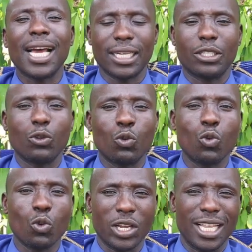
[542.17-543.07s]
that
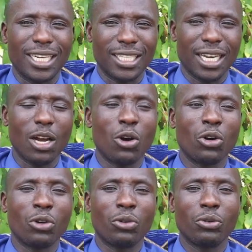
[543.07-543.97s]
Uhuru Kenyatta,
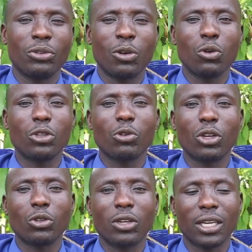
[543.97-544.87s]
or they will also
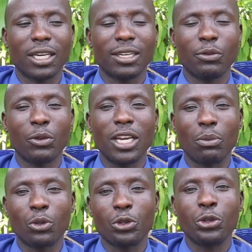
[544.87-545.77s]
want
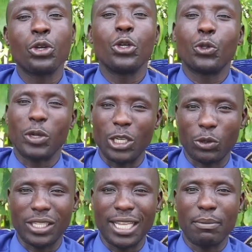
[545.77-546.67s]
William Ruto to
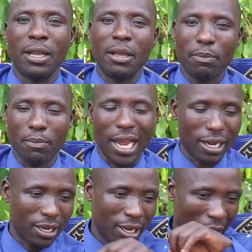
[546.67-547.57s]
endorse them back
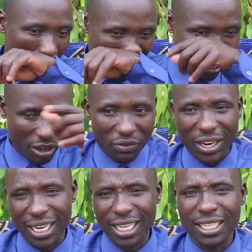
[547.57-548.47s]
by the Rift
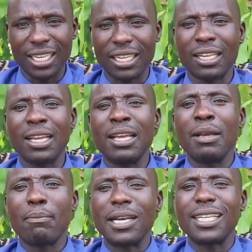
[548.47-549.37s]
Valley Engineering.
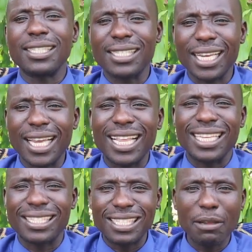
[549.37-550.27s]
By just taking
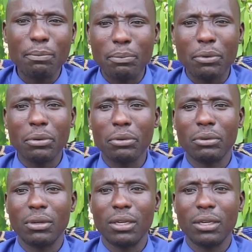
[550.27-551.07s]
the simple